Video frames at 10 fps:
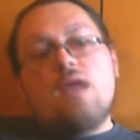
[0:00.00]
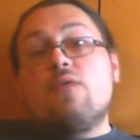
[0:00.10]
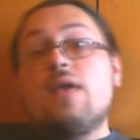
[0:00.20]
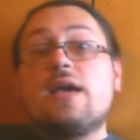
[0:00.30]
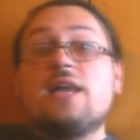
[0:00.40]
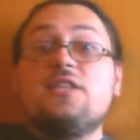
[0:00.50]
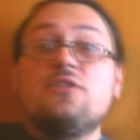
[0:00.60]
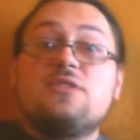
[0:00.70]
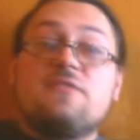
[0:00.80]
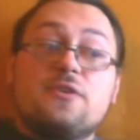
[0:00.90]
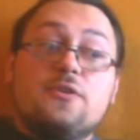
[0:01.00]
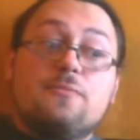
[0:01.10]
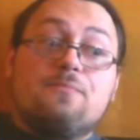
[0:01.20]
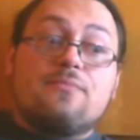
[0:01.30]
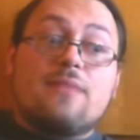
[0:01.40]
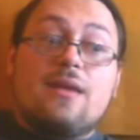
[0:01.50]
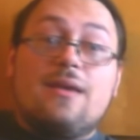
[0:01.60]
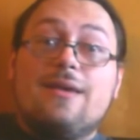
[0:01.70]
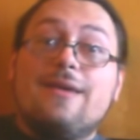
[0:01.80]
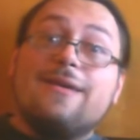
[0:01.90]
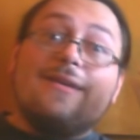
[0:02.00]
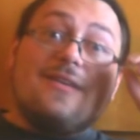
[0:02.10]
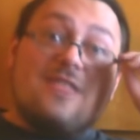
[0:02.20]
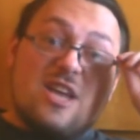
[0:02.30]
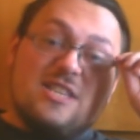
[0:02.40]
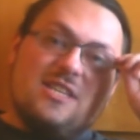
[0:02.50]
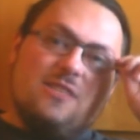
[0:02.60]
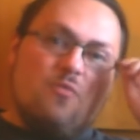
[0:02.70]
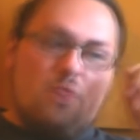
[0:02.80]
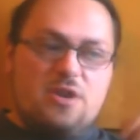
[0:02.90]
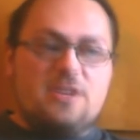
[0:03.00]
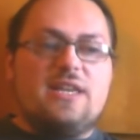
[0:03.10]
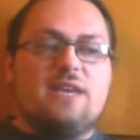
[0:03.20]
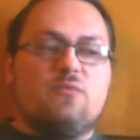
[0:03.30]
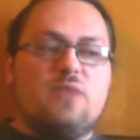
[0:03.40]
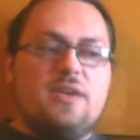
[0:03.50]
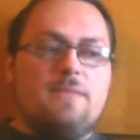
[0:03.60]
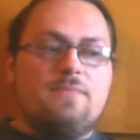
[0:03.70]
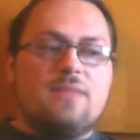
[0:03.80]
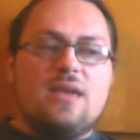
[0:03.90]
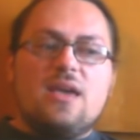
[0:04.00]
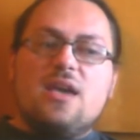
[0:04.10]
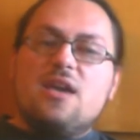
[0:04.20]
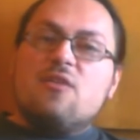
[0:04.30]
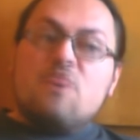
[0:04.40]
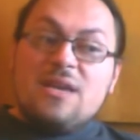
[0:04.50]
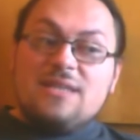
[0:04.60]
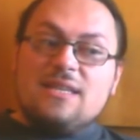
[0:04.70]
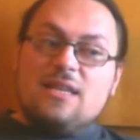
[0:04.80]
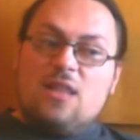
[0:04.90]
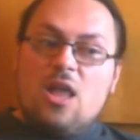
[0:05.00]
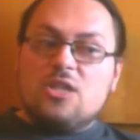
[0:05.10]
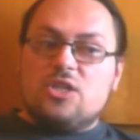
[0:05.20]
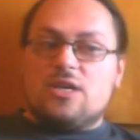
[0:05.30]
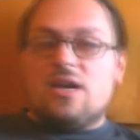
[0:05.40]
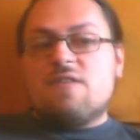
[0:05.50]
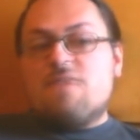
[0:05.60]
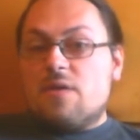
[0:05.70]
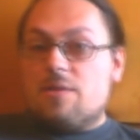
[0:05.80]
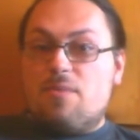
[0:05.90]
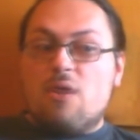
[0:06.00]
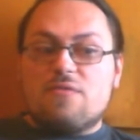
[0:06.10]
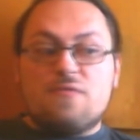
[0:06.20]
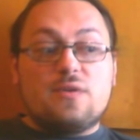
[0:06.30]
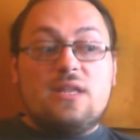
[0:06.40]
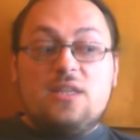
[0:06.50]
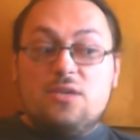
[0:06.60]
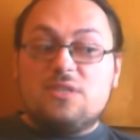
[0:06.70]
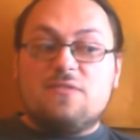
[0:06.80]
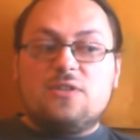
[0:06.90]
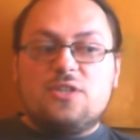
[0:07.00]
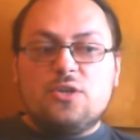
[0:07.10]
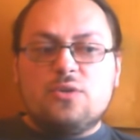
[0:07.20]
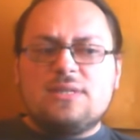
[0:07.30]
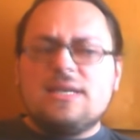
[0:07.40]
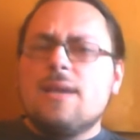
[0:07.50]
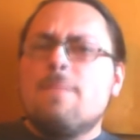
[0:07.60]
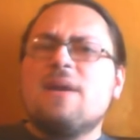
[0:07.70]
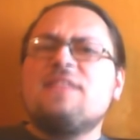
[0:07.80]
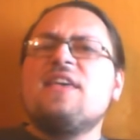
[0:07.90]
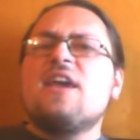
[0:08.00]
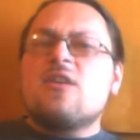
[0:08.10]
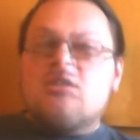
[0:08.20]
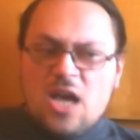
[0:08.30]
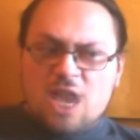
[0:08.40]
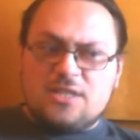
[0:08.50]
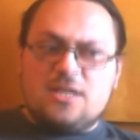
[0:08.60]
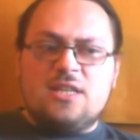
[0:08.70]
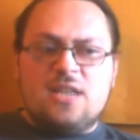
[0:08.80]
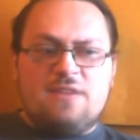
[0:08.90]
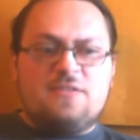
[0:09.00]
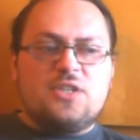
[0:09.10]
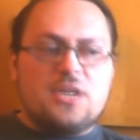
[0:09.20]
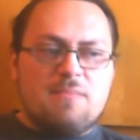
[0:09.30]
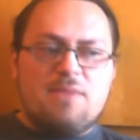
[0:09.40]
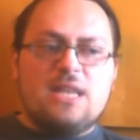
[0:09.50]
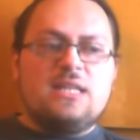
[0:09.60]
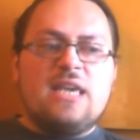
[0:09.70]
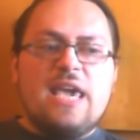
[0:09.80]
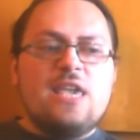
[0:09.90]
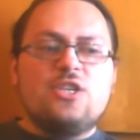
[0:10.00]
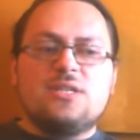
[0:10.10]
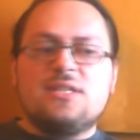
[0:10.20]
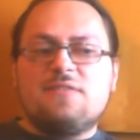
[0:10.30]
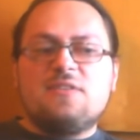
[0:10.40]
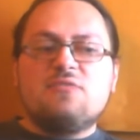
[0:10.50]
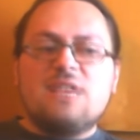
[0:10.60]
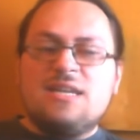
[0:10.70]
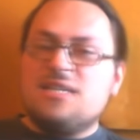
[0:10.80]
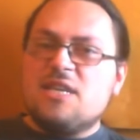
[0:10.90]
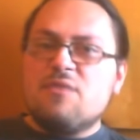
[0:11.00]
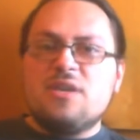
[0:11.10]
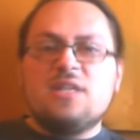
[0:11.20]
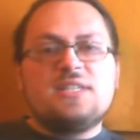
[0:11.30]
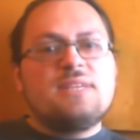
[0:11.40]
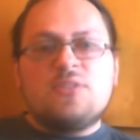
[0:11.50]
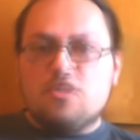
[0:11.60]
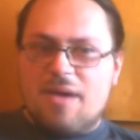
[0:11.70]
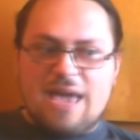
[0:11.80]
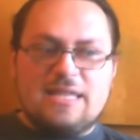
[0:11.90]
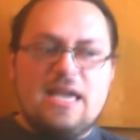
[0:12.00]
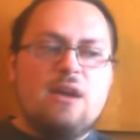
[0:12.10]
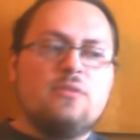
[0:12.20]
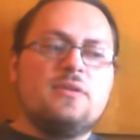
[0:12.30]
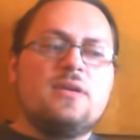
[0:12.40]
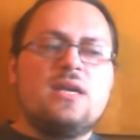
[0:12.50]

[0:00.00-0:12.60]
Well, I got news for you. It doesn't work that way. Reason and logic are very powerful and useful tools, but they are not enough to compel the agents of totalitarianism to back down.